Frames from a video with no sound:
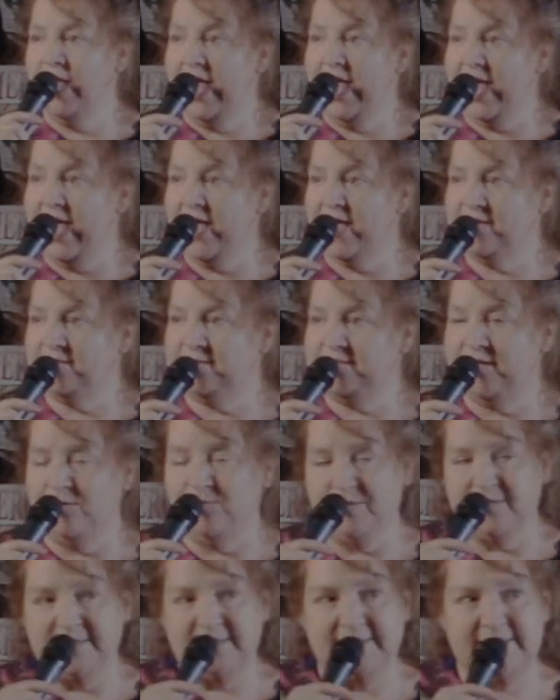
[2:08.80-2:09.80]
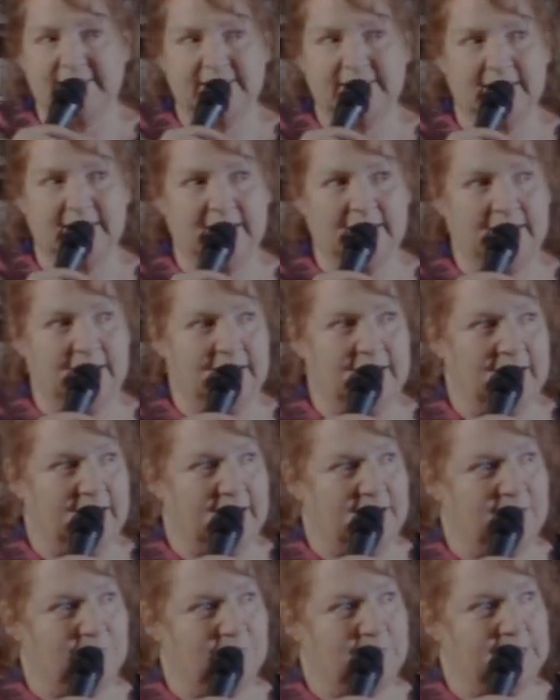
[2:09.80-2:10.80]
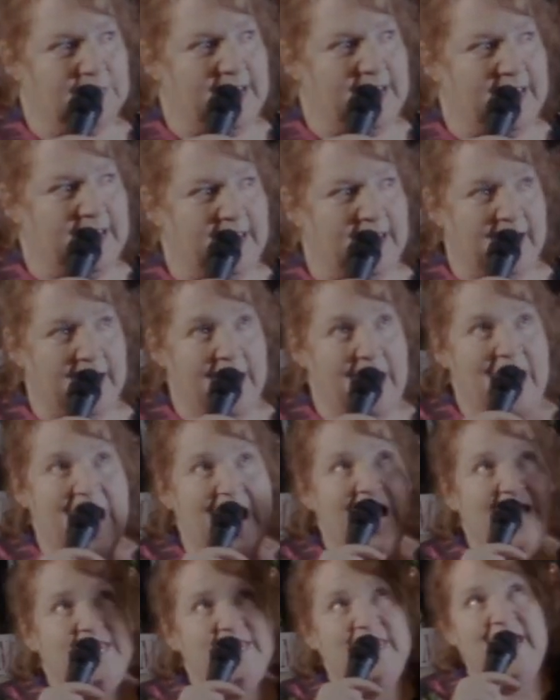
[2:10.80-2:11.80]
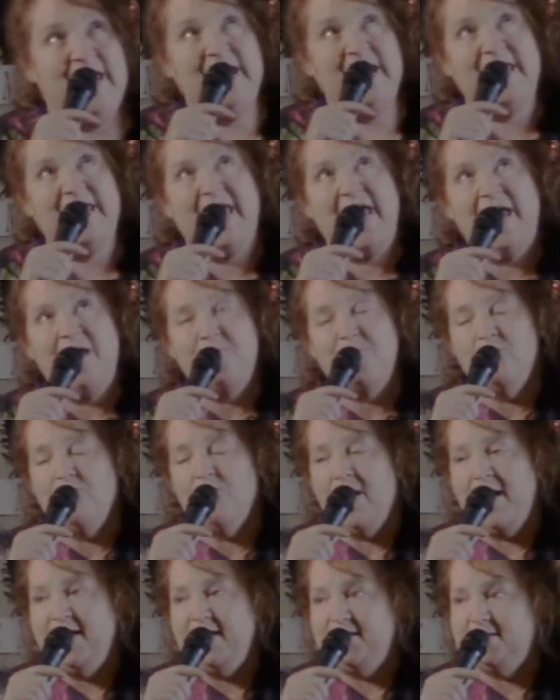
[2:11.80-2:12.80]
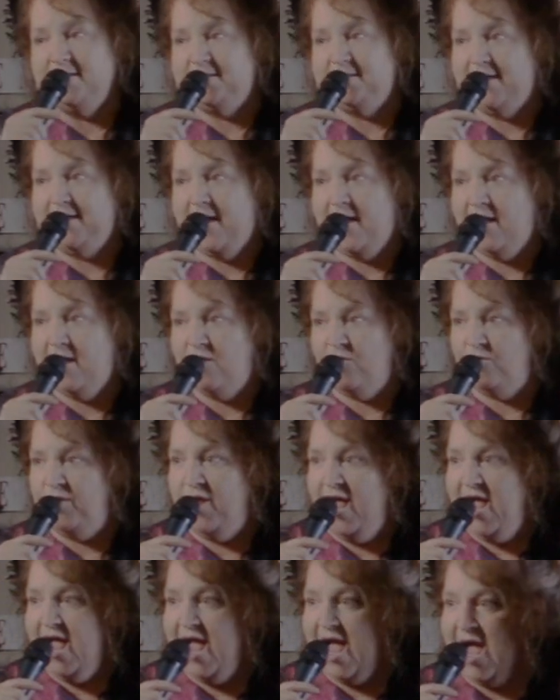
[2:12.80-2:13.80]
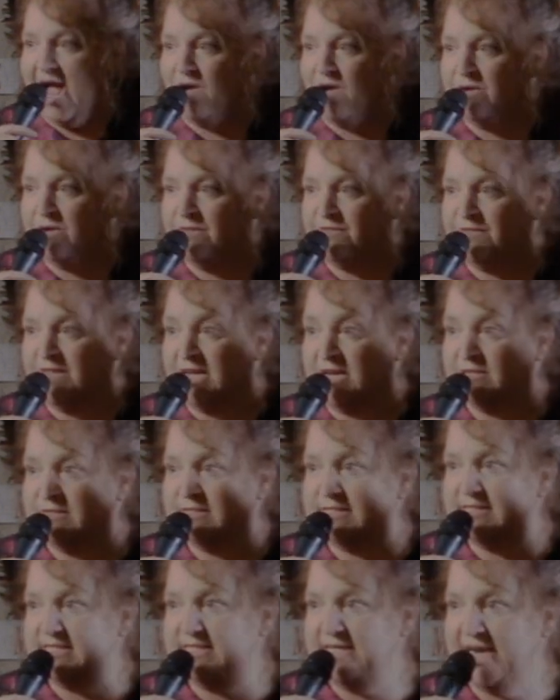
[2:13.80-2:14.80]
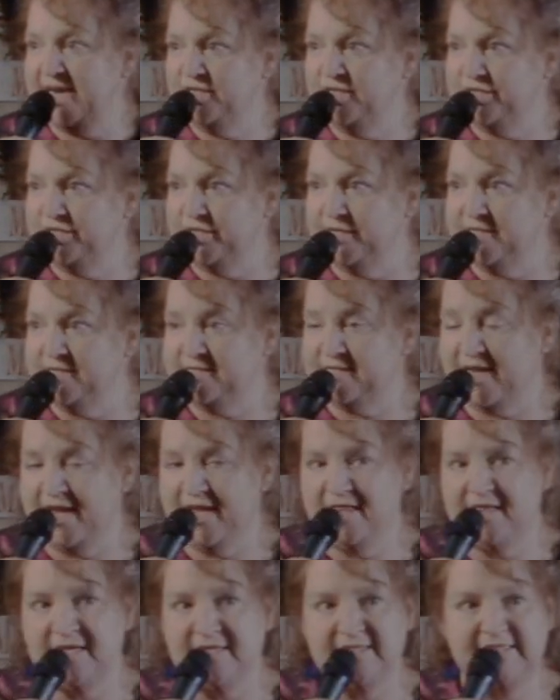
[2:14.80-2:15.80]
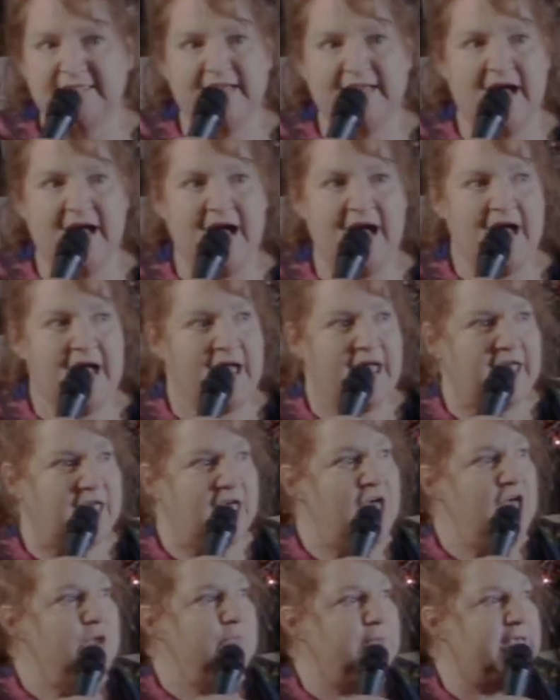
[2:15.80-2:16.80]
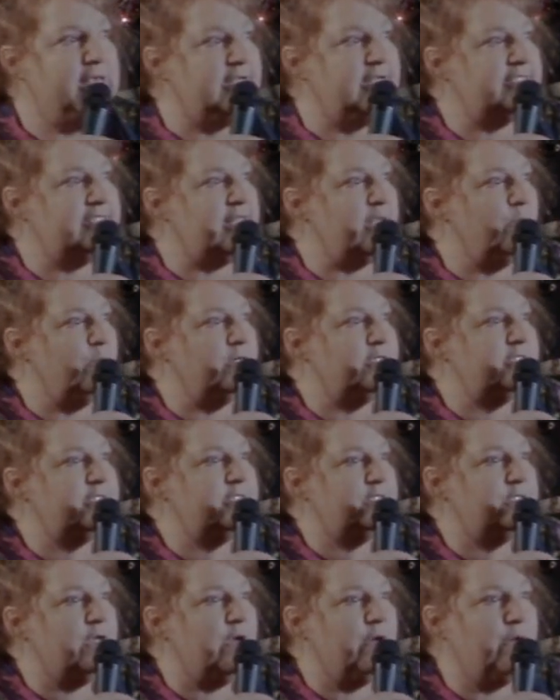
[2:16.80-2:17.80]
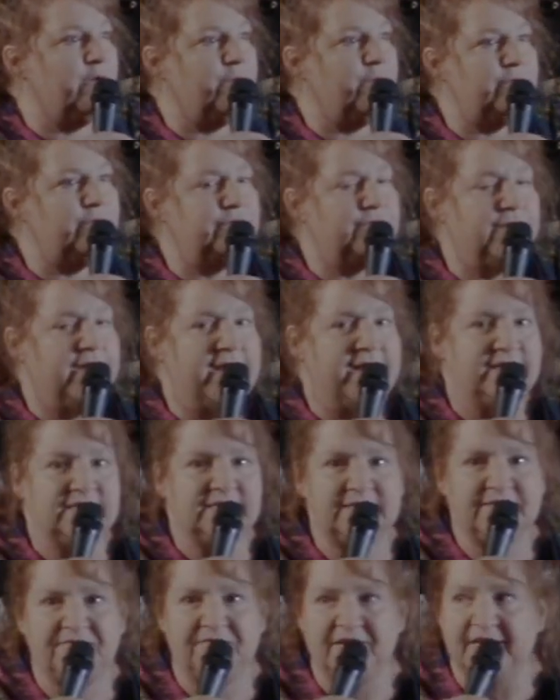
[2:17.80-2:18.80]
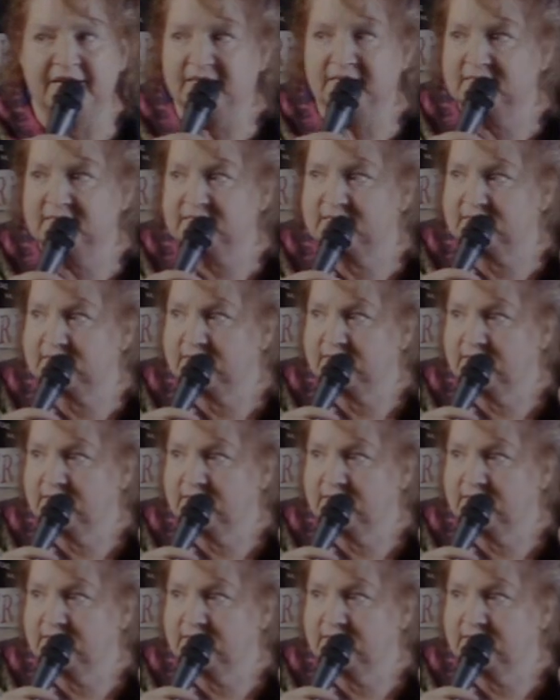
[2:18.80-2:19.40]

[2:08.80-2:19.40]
as he was singing and playing, and they came right down out of their stations in the sky because they were so transfixed.